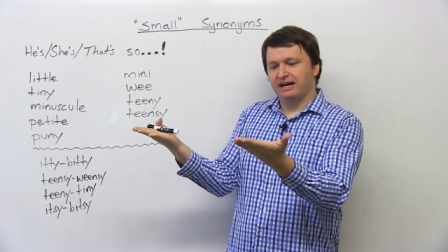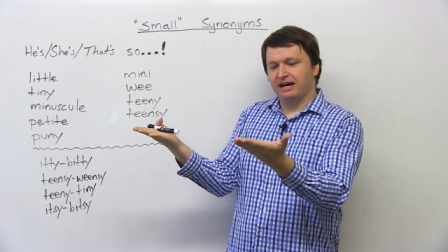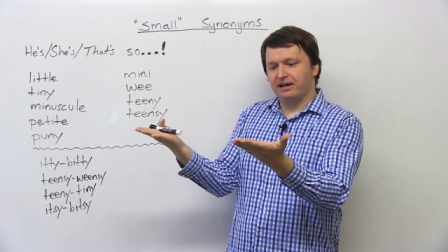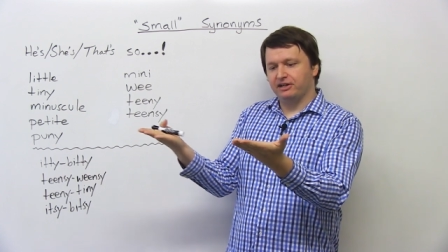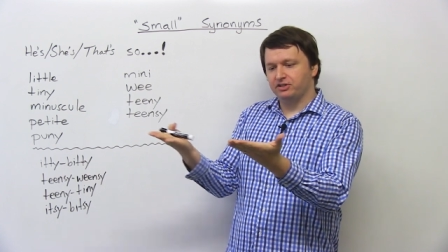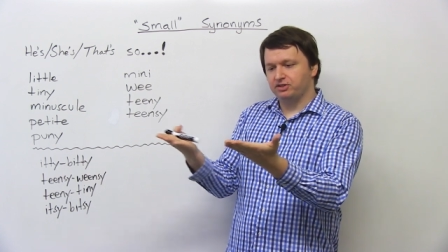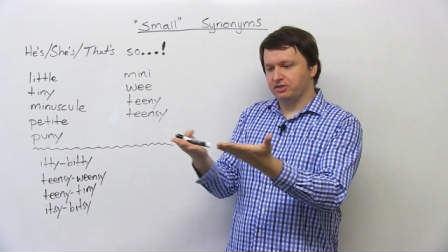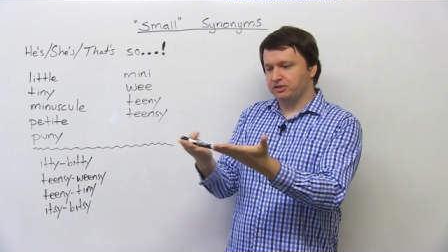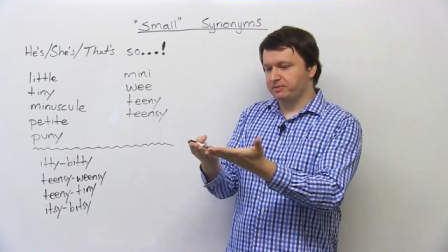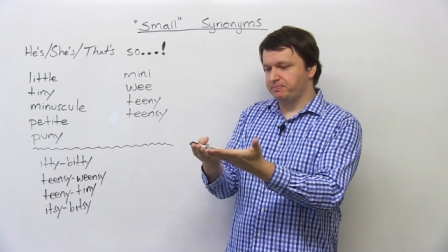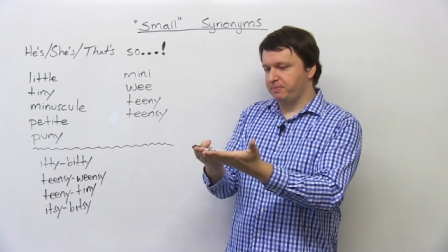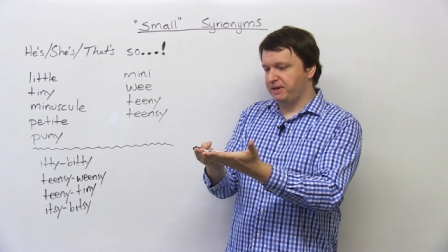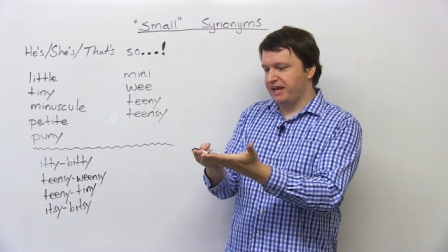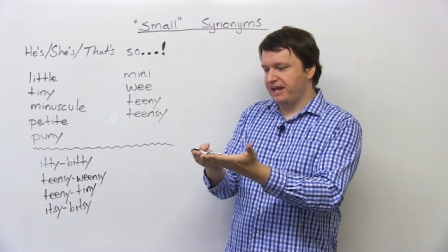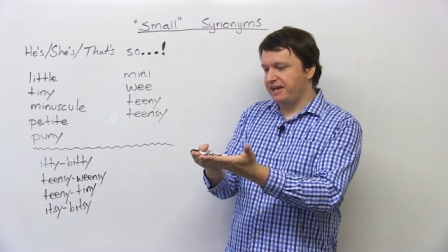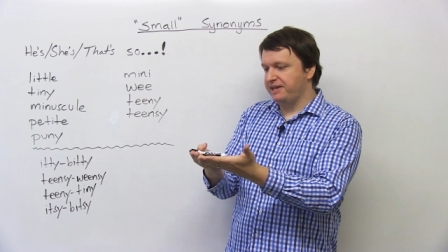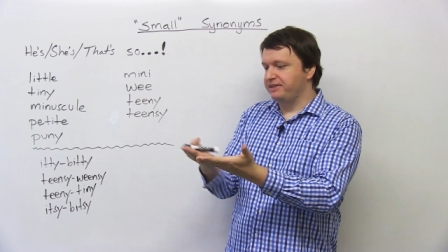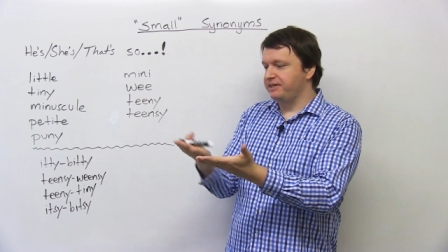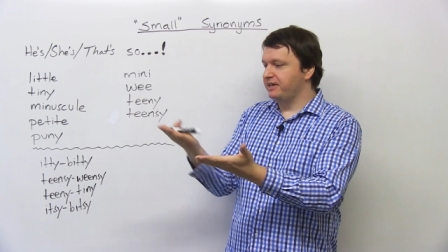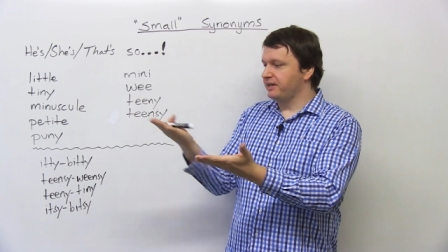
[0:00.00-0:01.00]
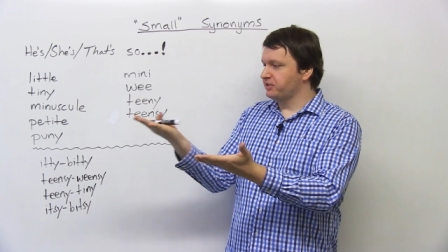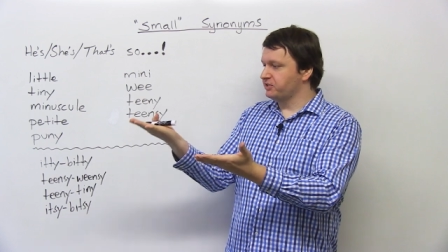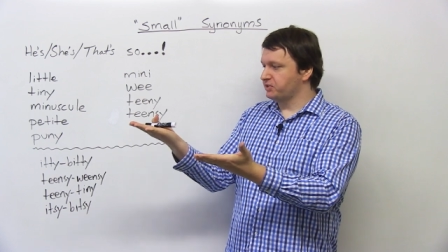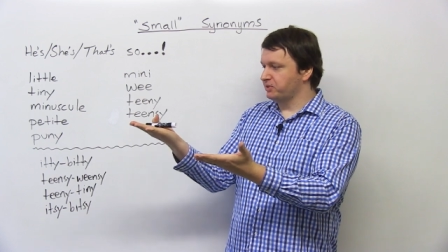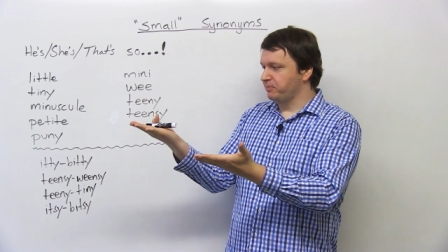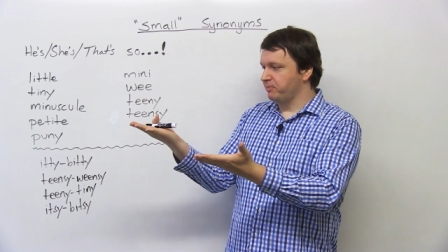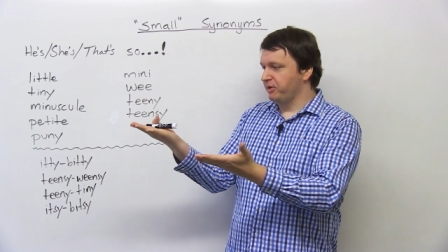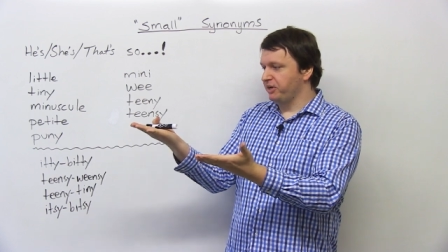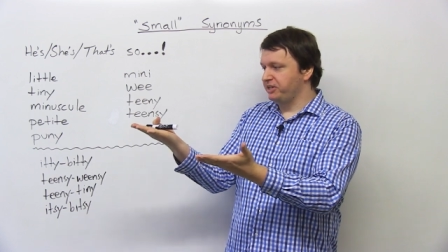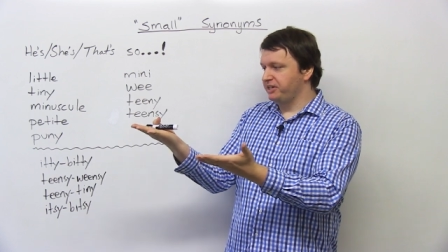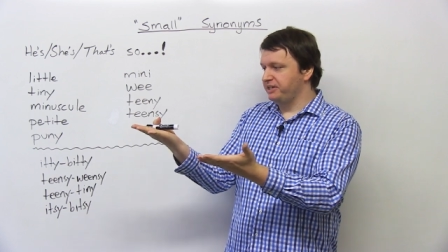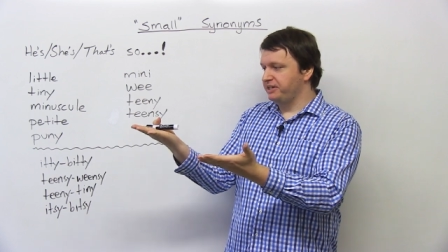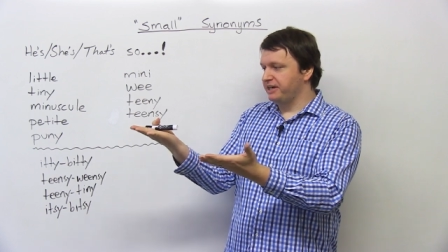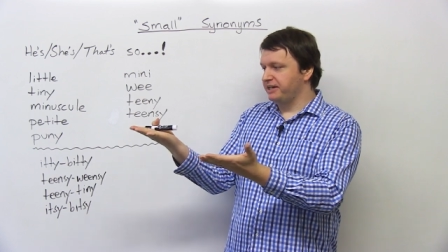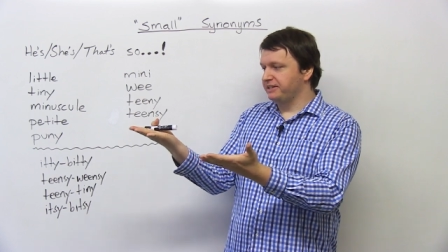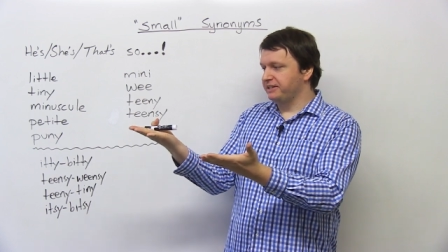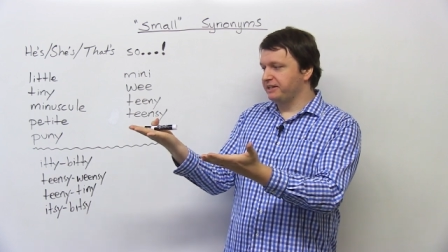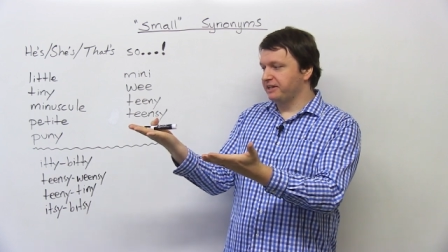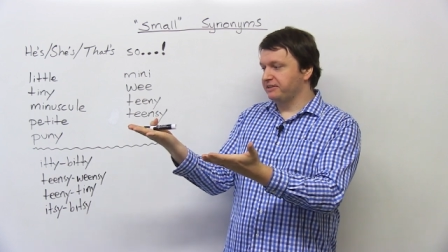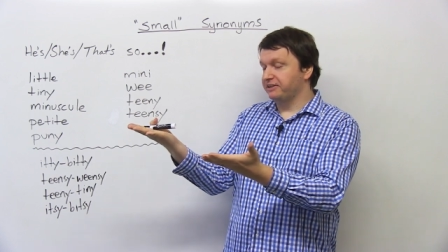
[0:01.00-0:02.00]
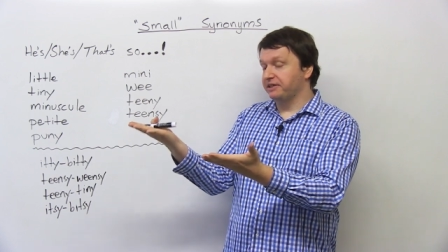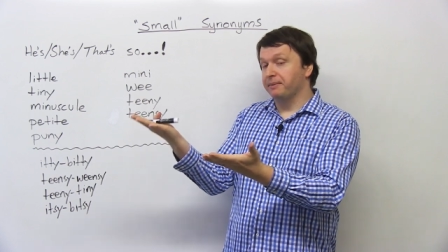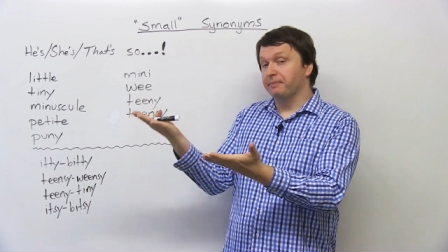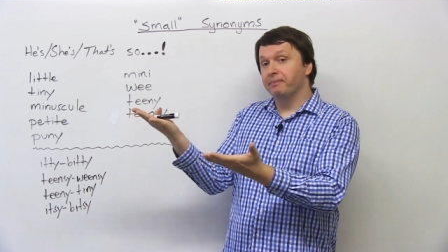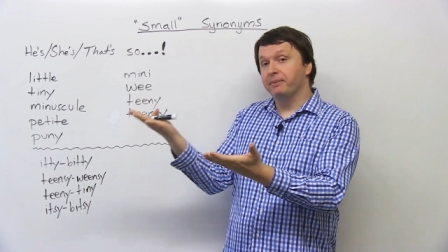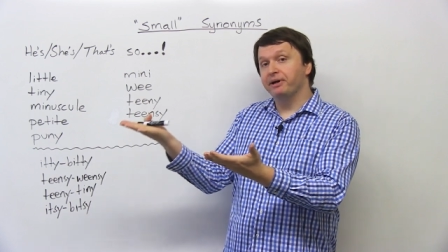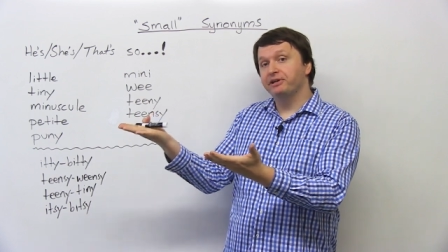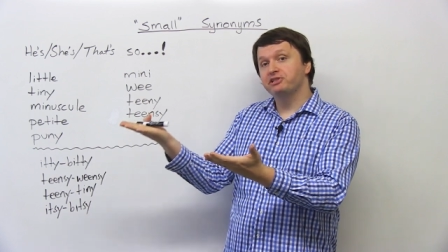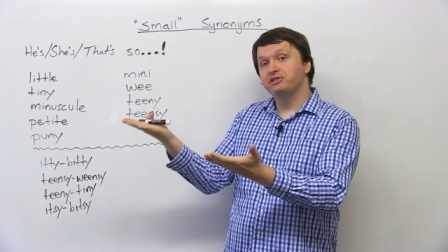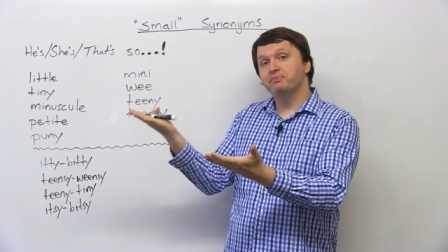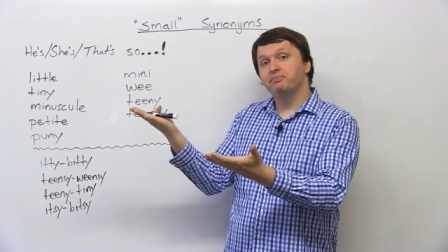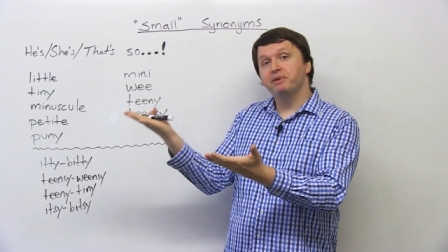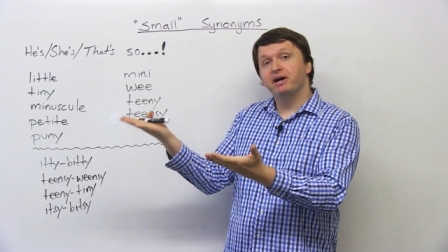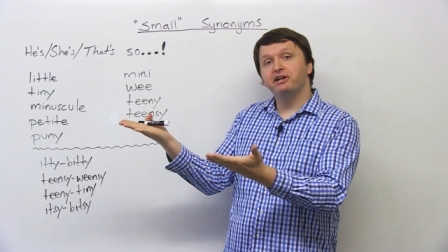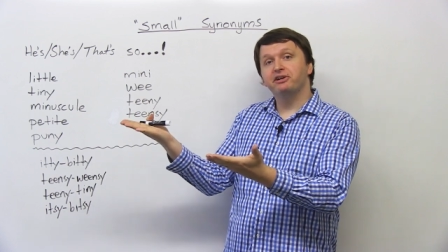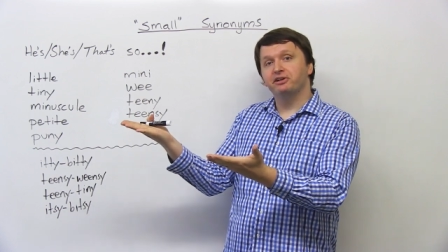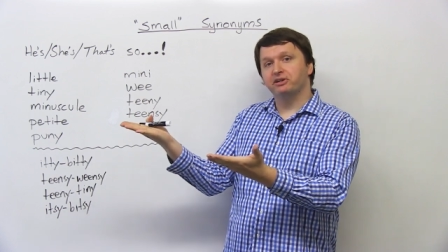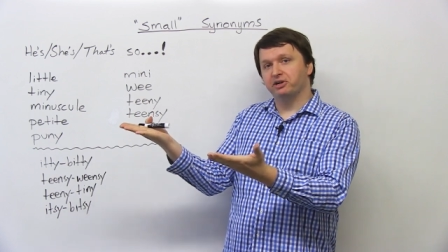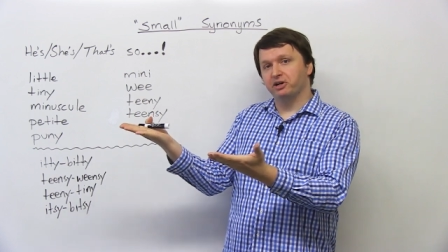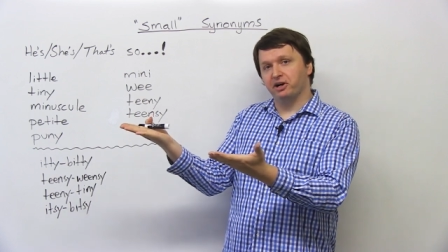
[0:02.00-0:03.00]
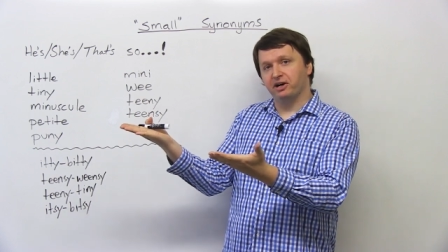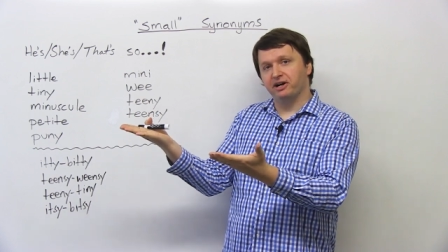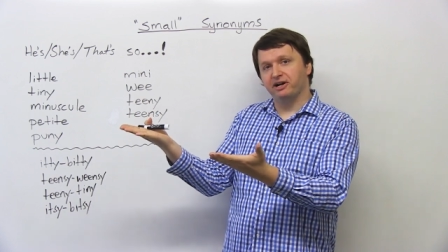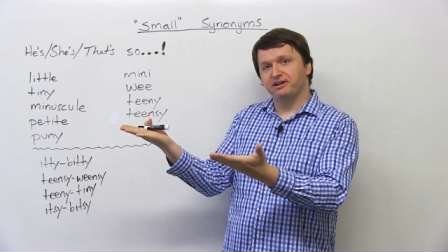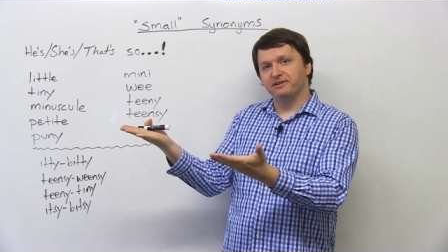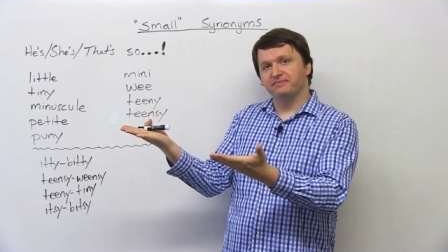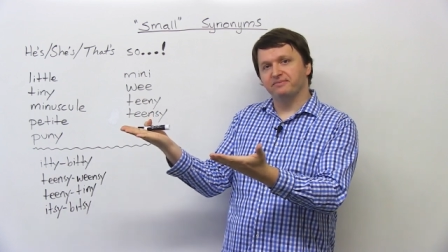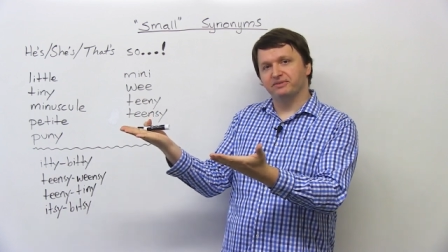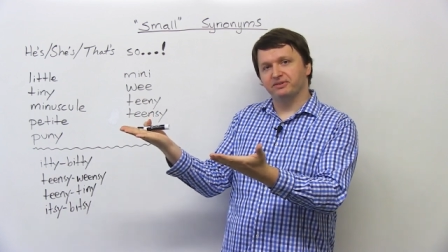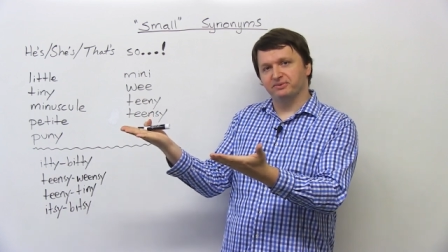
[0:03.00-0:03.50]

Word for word: I should pay the extra money and get the much better car.